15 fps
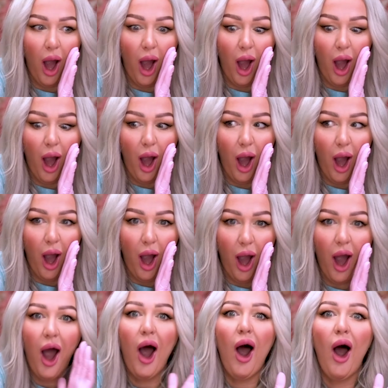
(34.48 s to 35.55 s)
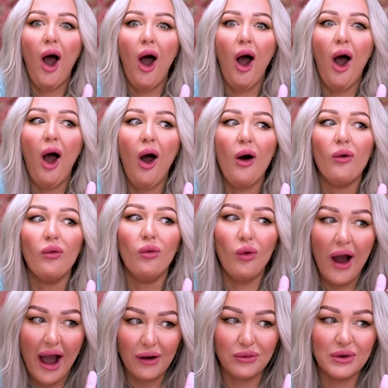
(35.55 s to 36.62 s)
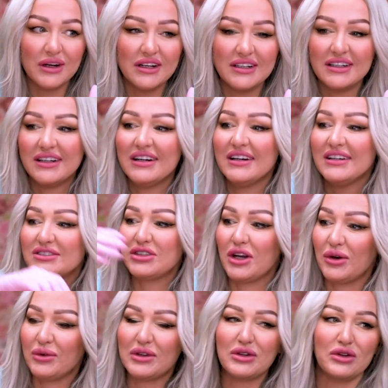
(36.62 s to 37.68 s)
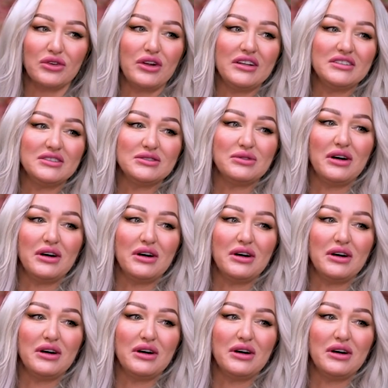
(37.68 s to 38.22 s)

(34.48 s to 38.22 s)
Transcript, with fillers: Wow. Wow. Show her with the other hand as